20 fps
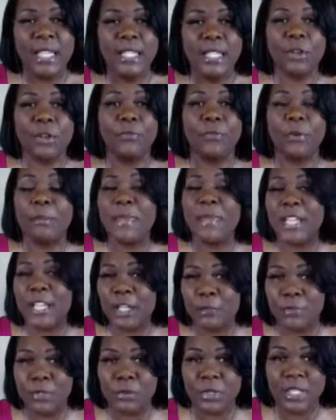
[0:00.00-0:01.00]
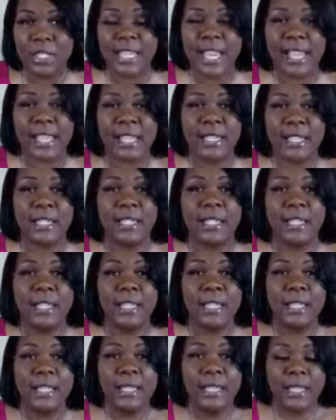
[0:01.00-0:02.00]
So for many of you today,
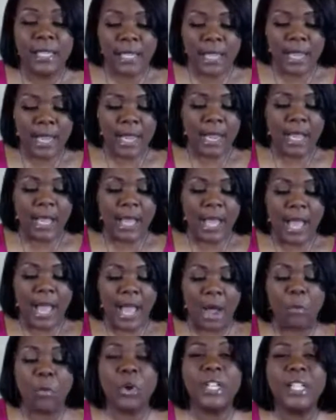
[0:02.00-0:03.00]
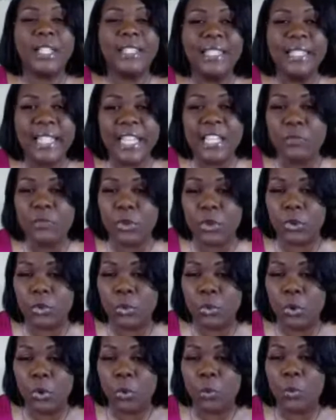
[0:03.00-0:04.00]
I want to leave
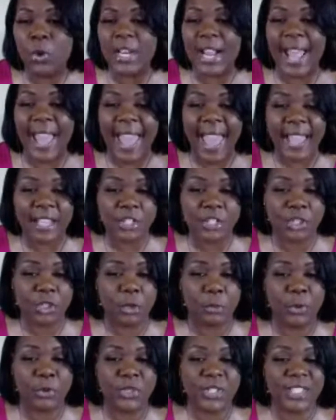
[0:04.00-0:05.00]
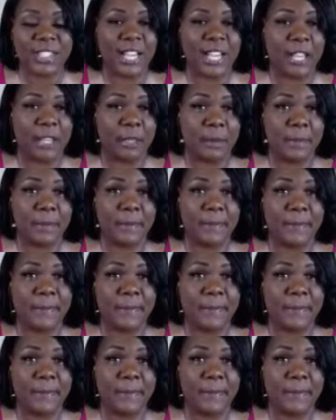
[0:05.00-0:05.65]
you with an actionable step.